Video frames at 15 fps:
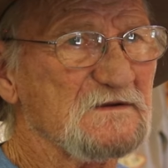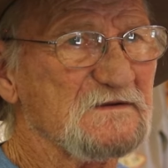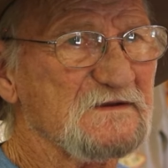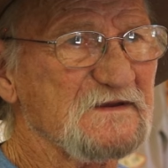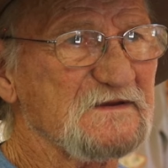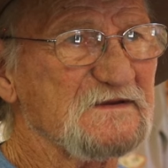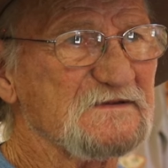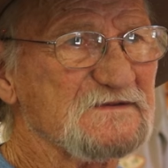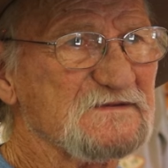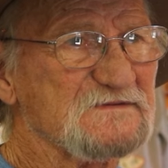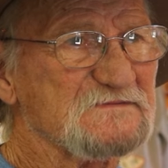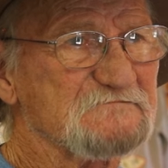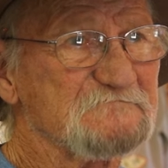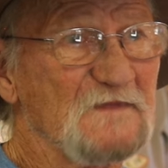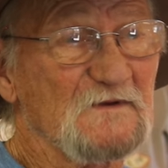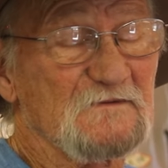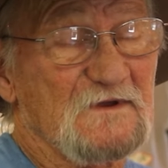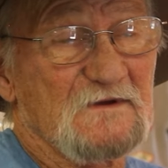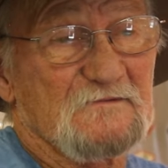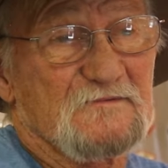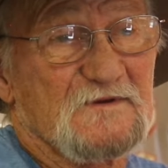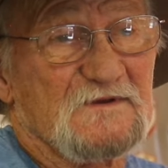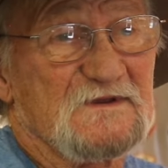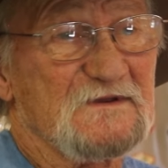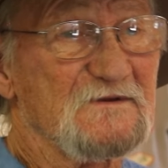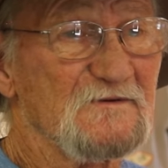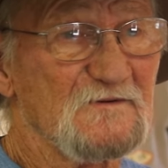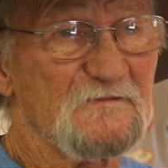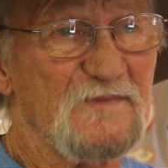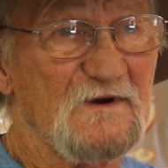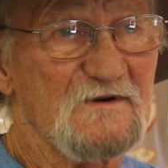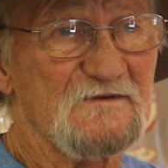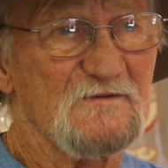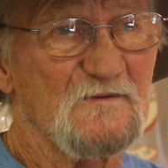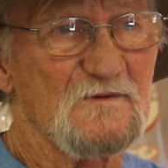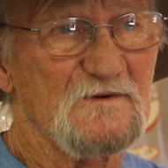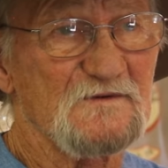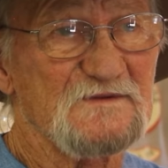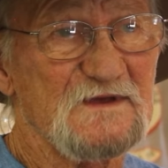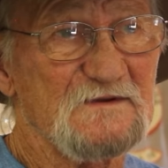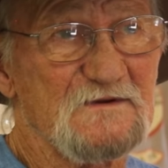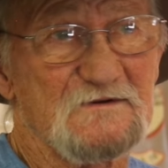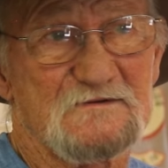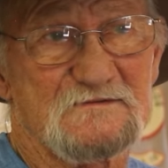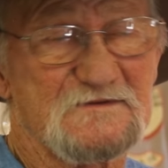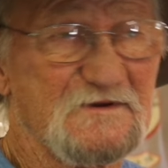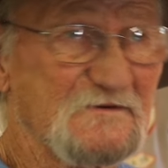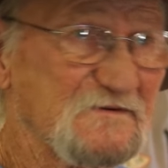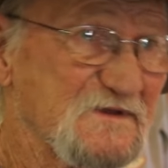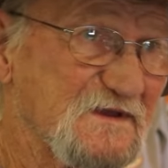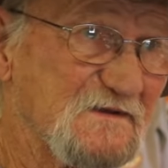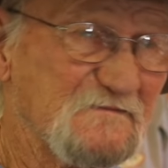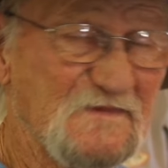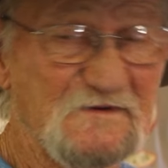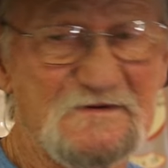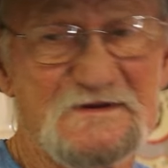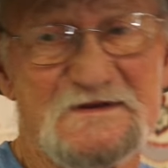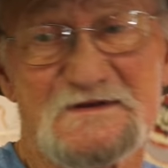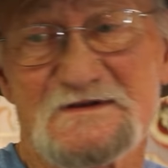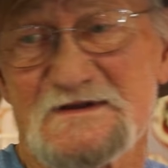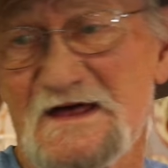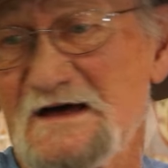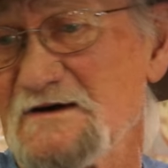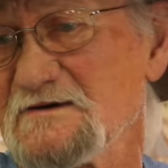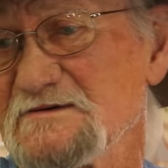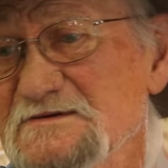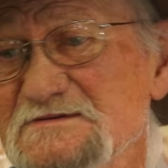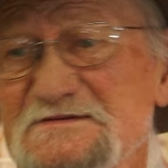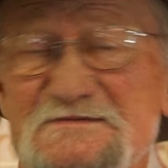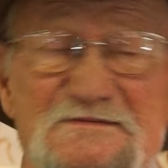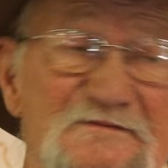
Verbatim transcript: that it's a, a, really cool part of the world. That whole, you know, Cambodia, Laos,